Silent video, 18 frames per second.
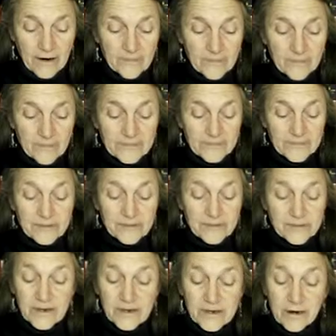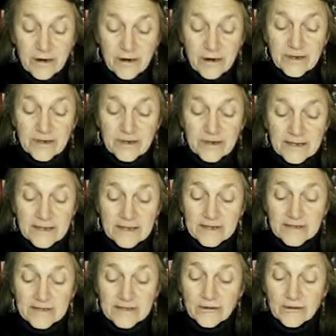Between art and
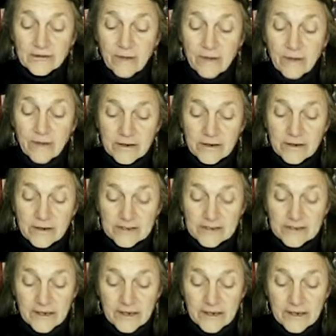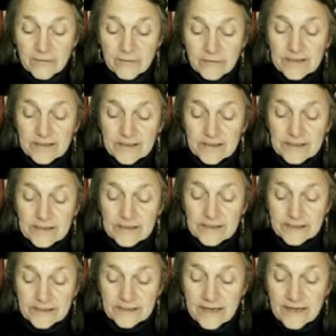pseudo-arts that are really
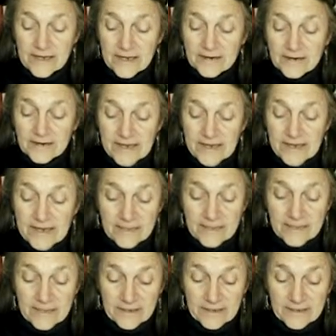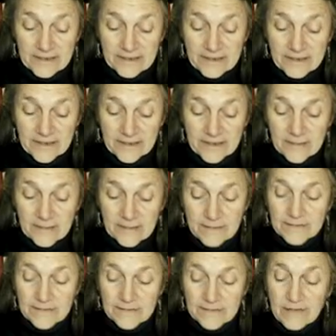just entertainment?
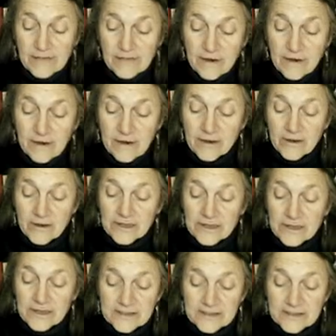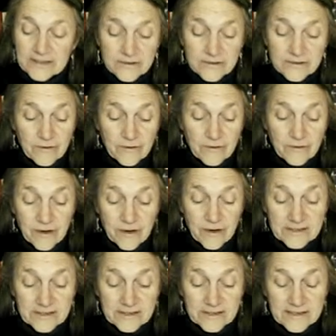Between art and
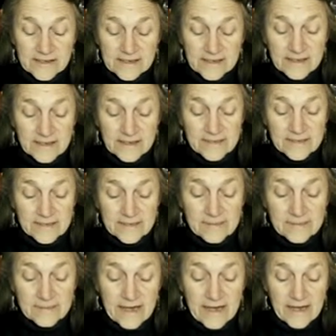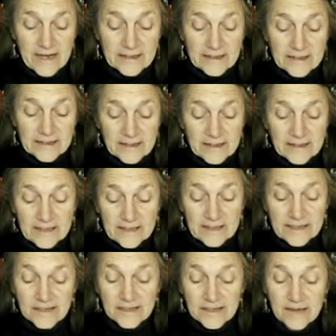pseudo-arts that demand
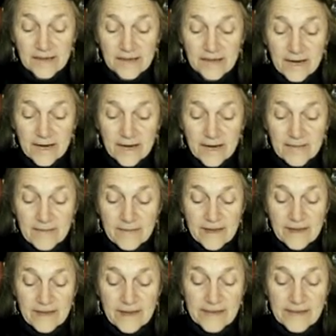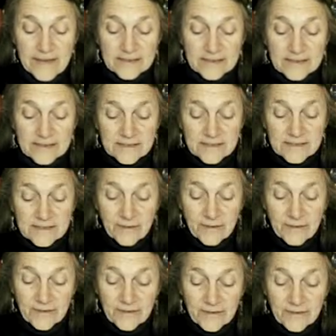leisure time and excess
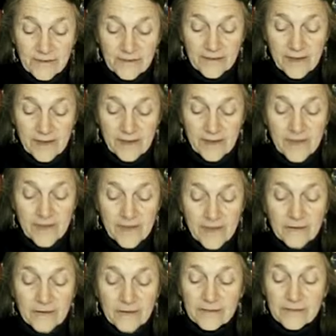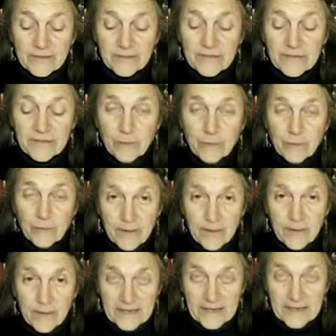wealth and are really
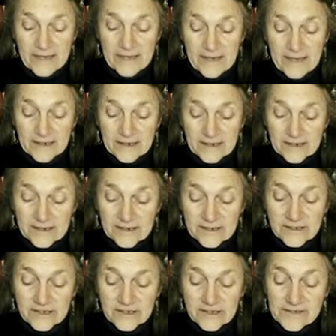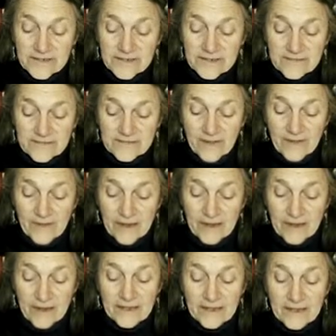propaganda to justify
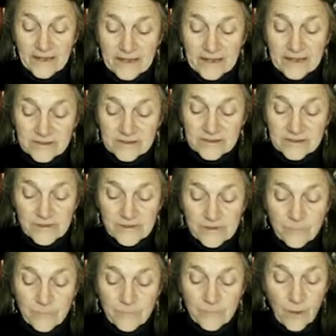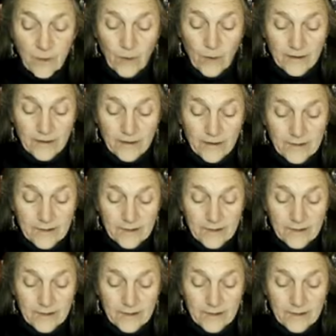extreme wealth?